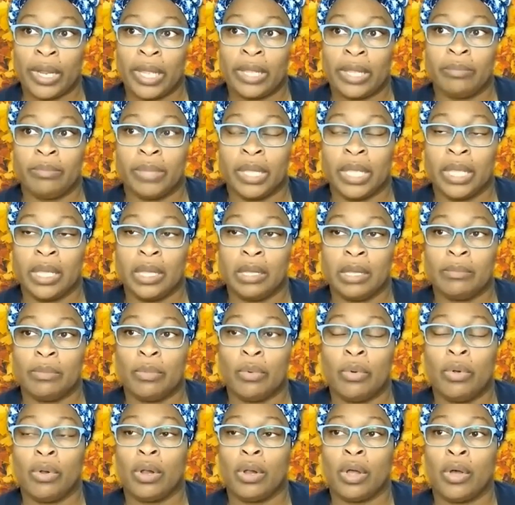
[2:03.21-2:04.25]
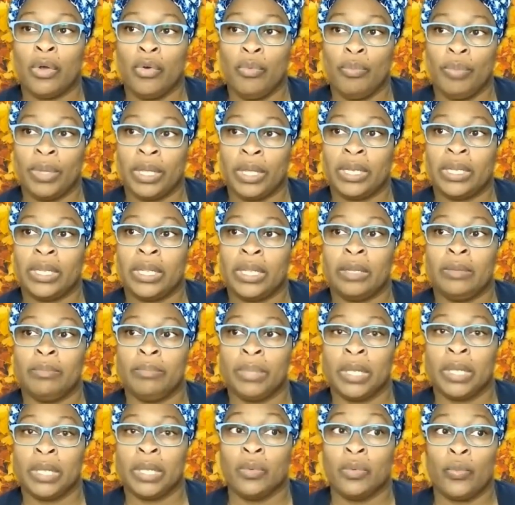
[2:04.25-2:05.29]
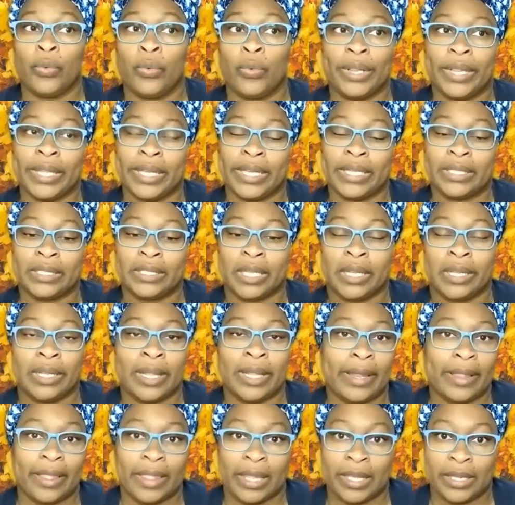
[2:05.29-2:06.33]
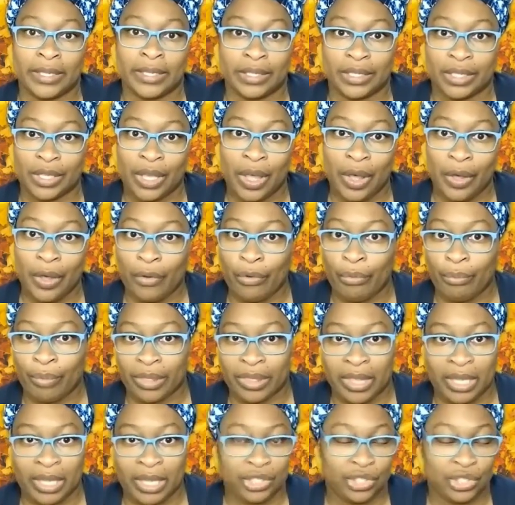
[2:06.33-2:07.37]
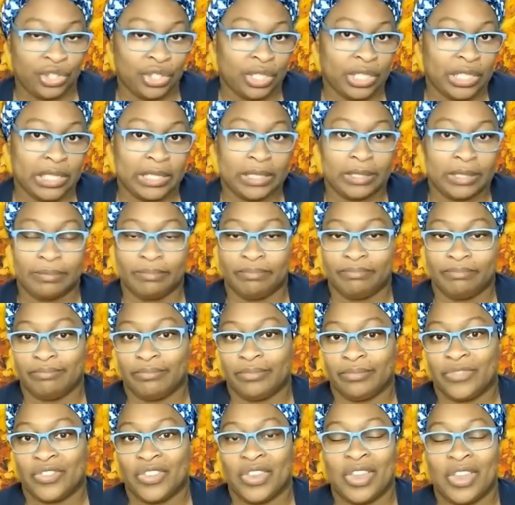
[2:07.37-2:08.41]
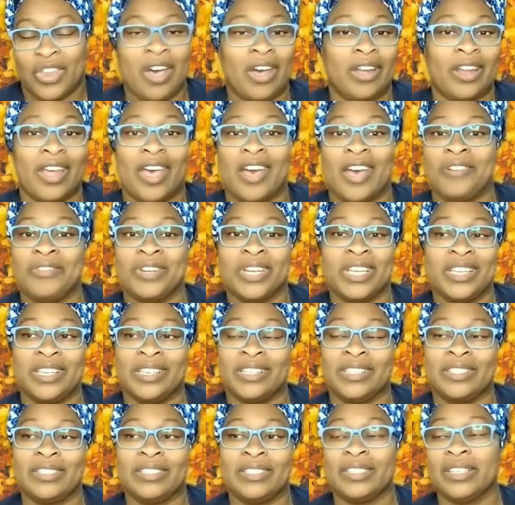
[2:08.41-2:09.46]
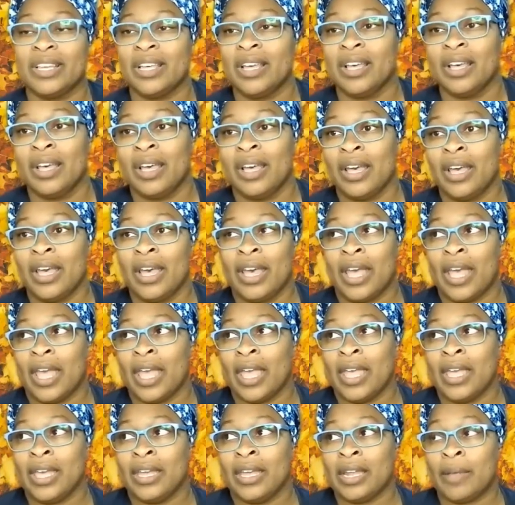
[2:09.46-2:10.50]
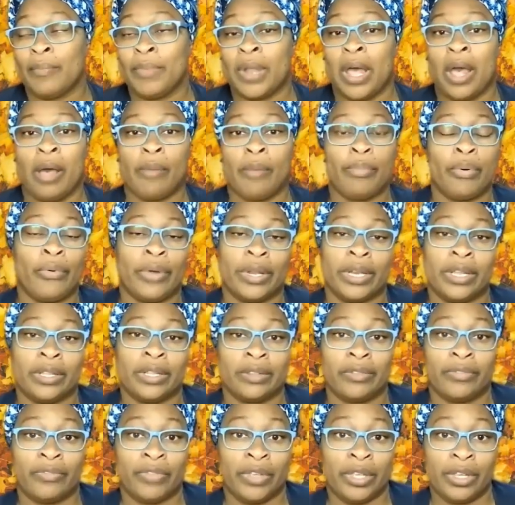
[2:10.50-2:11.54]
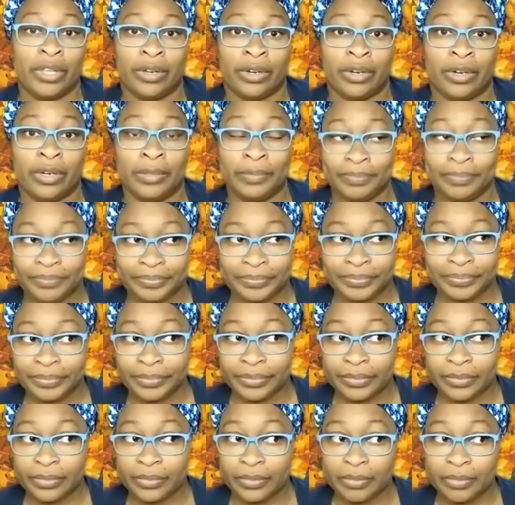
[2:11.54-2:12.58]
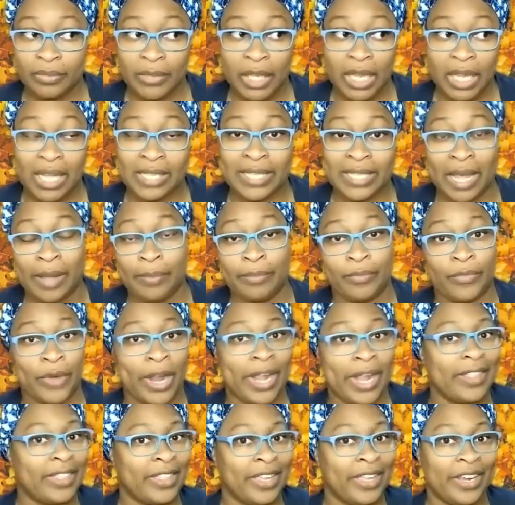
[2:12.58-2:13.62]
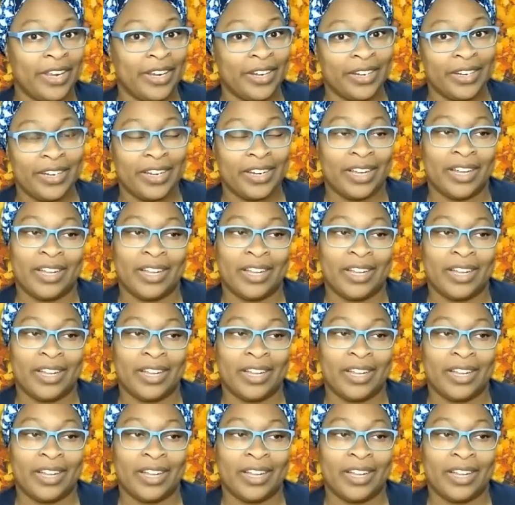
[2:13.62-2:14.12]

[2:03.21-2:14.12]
and being more open and being willing to let things go. But that's just not how it is. And I'm not pointing the finger because I'm right there